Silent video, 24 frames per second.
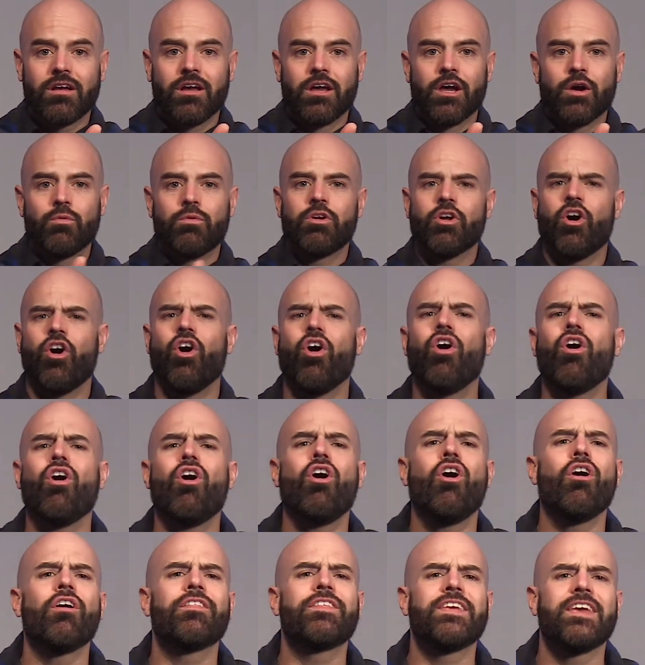When
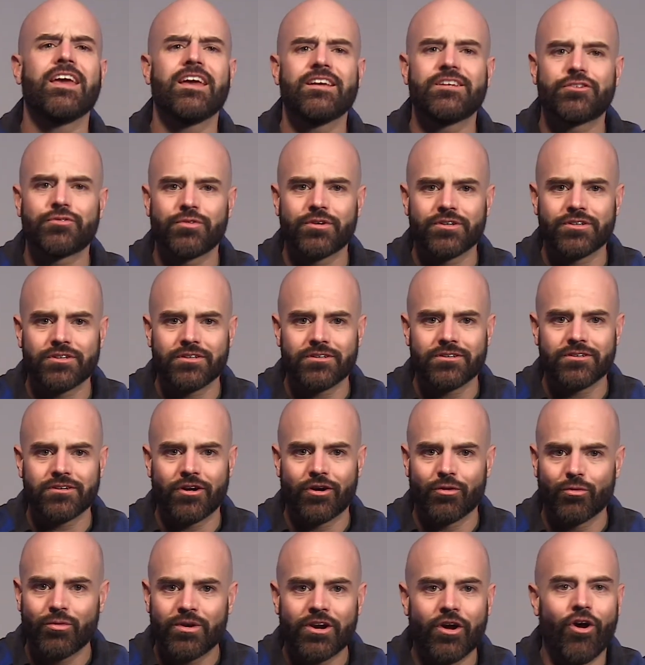all
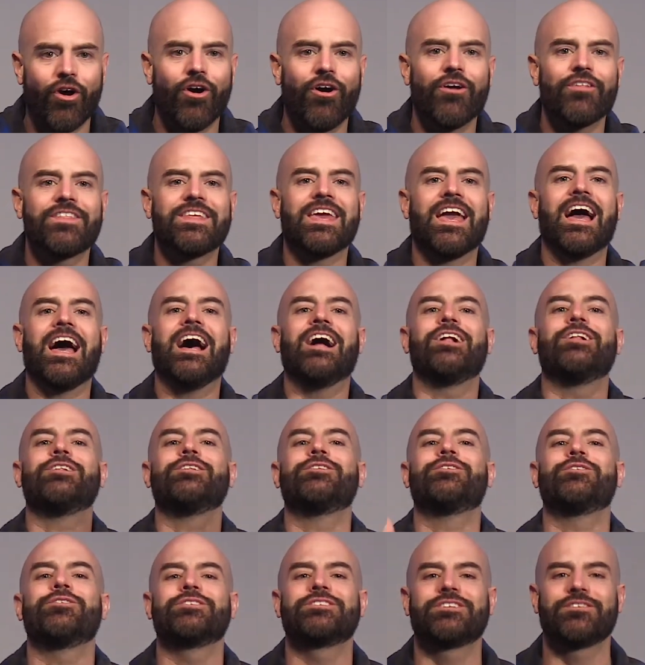the
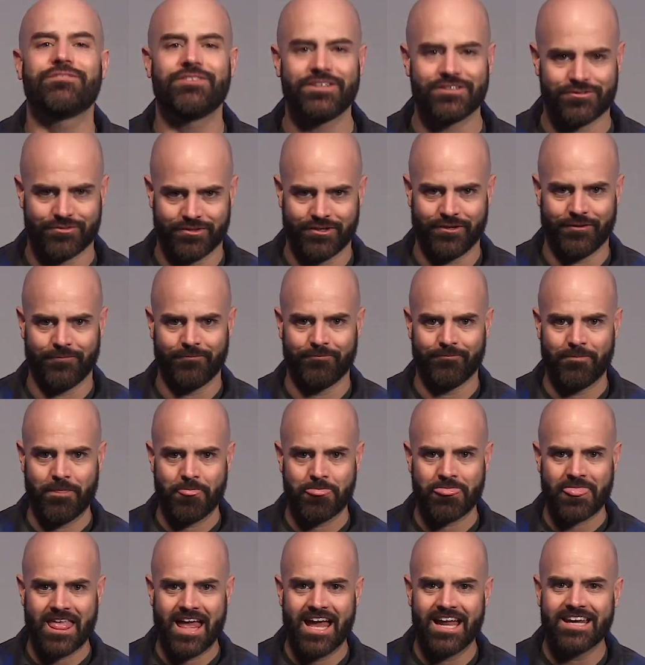elders of Israel
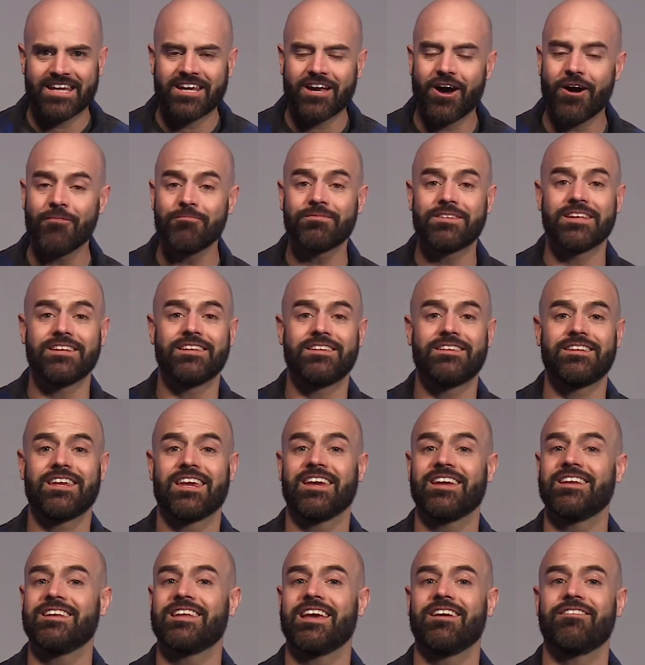had come to
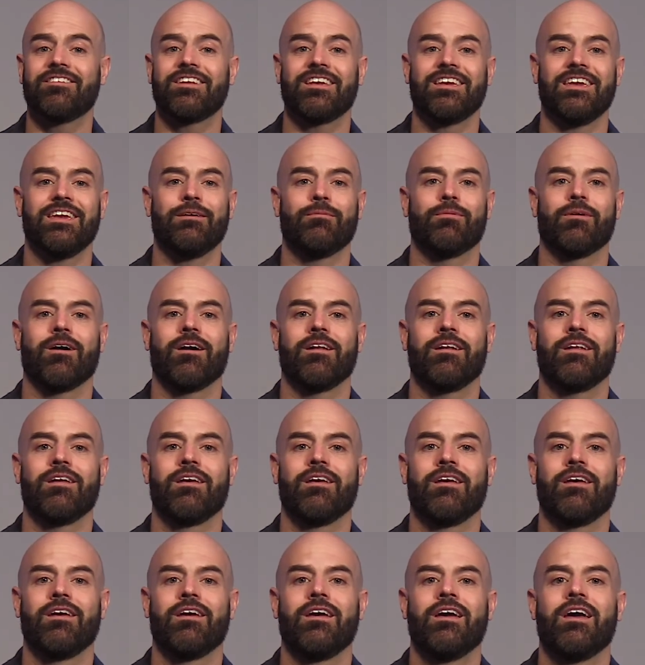King David at Hebron,
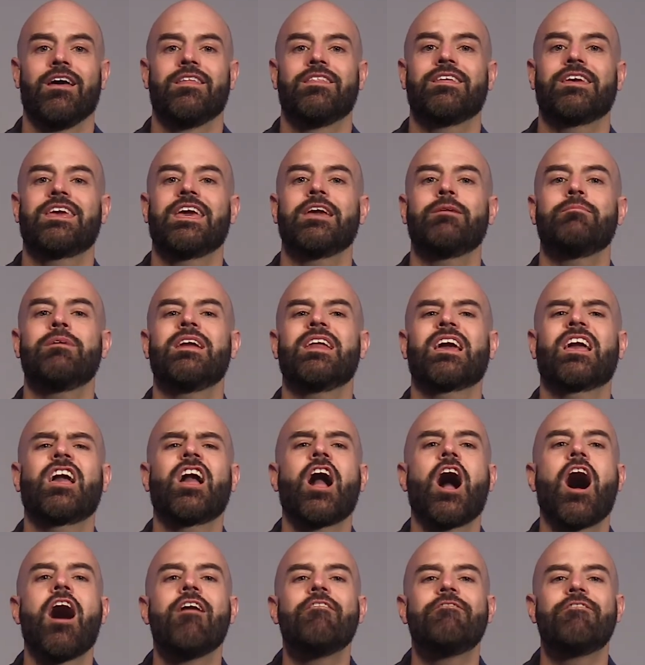the king made a
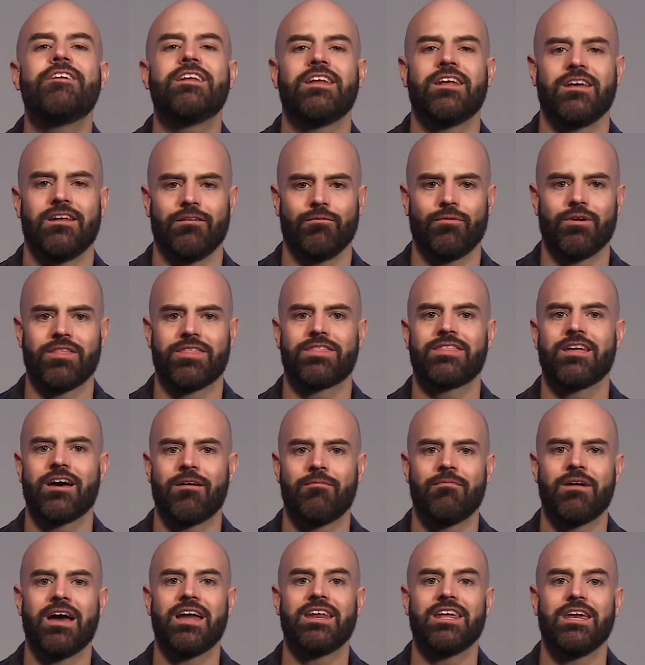covenant with
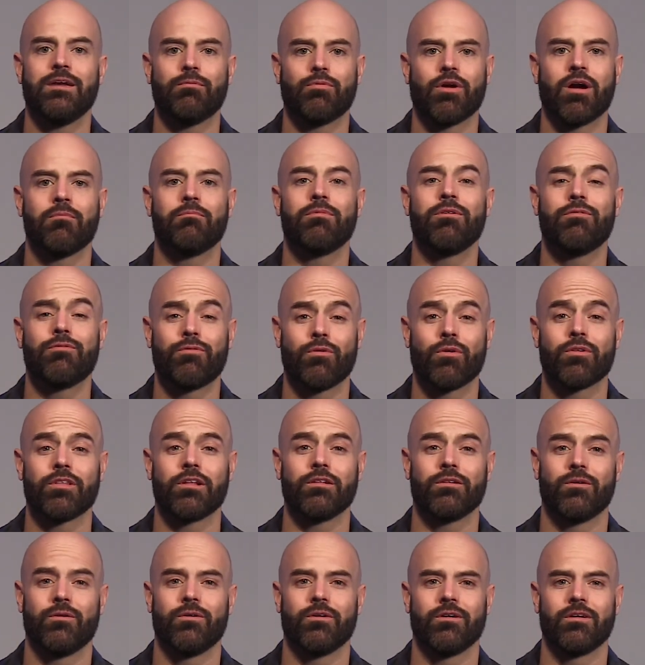them at Hebron before the
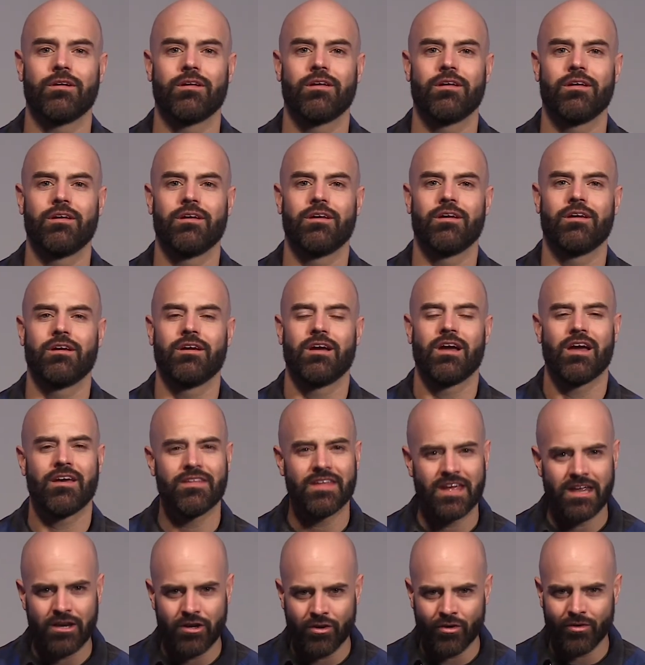Lord, and
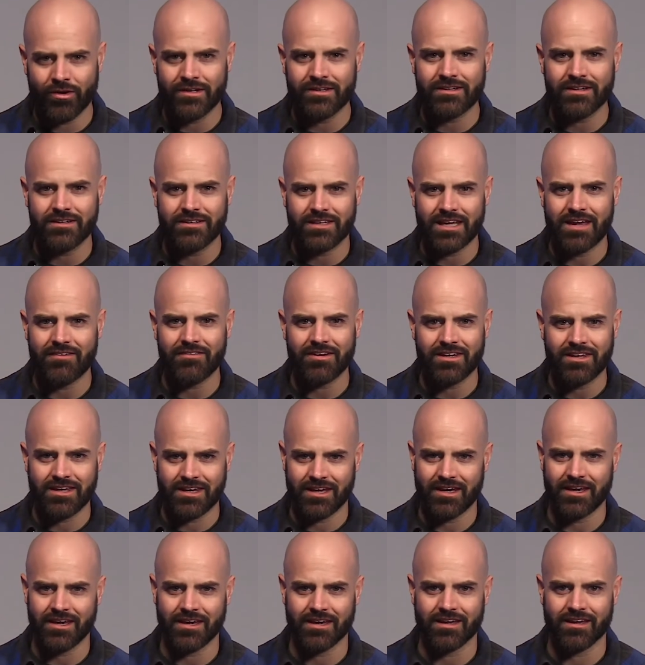they anointed David
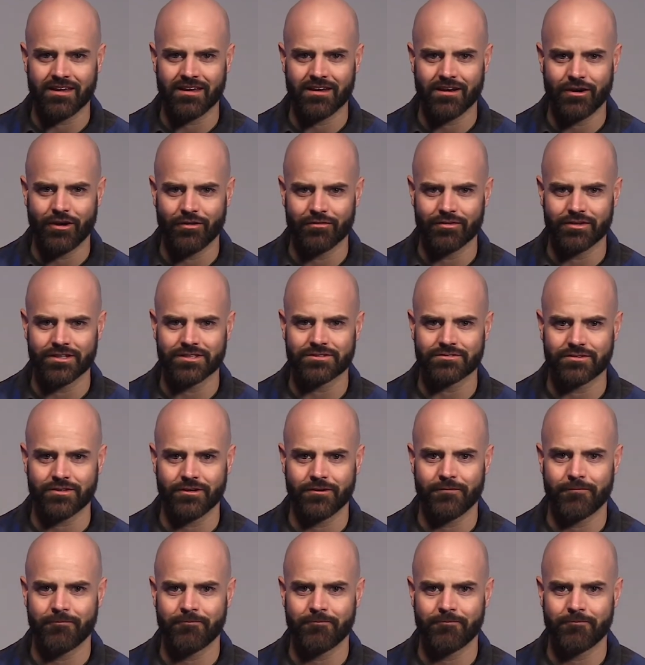king over Israel.